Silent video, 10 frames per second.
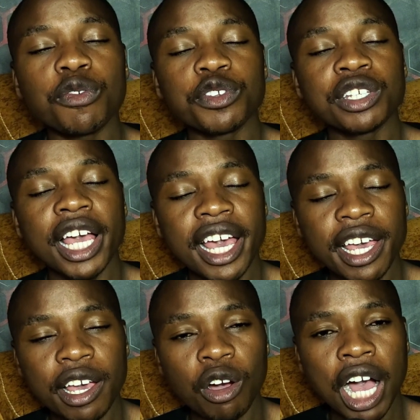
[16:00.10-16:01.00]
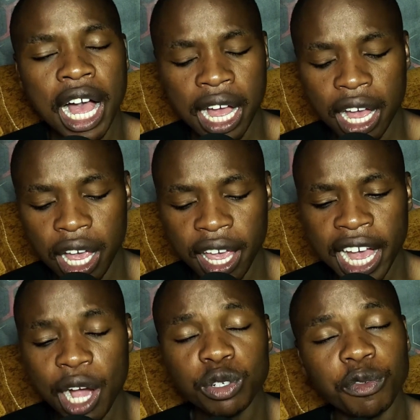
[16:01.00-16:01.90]

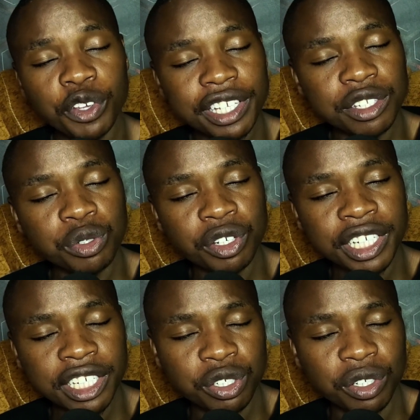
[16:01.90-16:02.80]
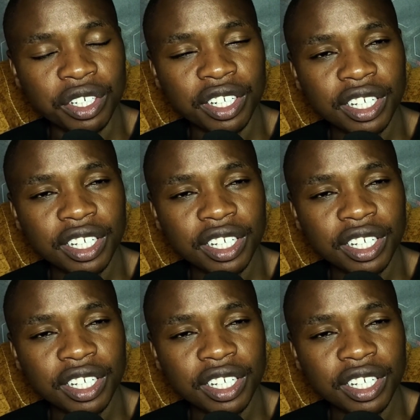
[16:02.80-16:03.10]
of his jurisdiction.